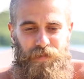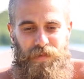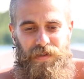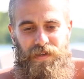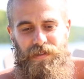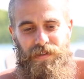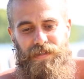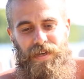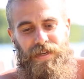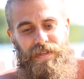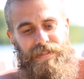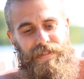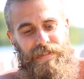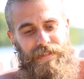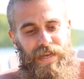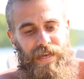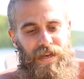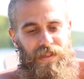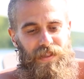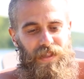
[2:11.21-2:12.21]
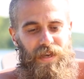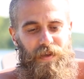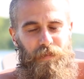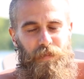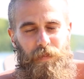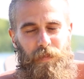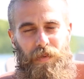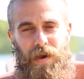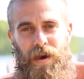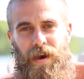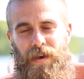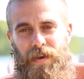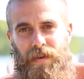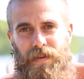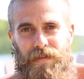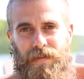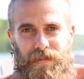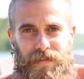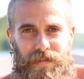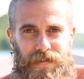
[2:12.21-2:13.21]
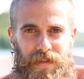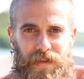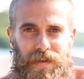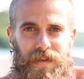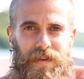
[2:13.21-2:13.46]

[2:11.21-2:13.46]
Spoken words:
because I did not like papayas